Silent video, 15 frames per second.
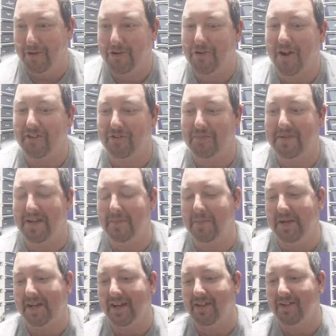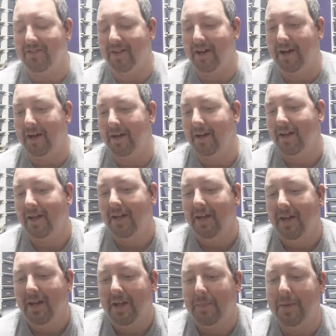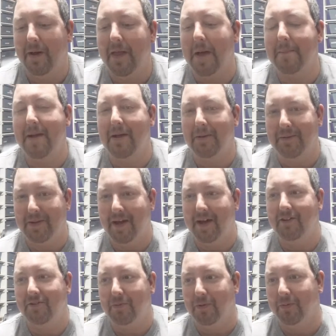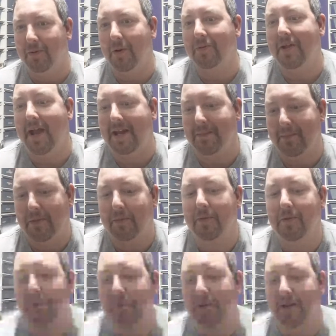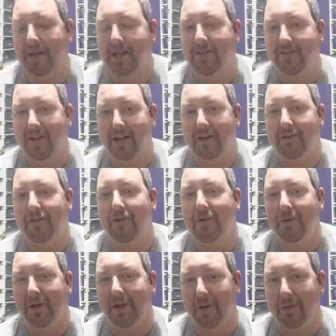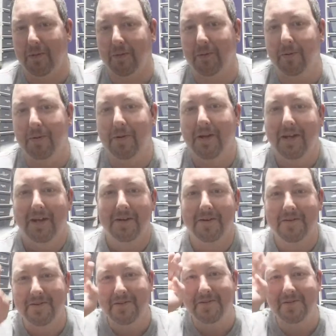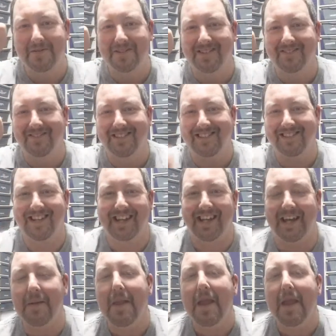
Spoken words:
Trust me, because depending on that male does, we'll rotate him through. But he's got 2 to go through. We'll see ya.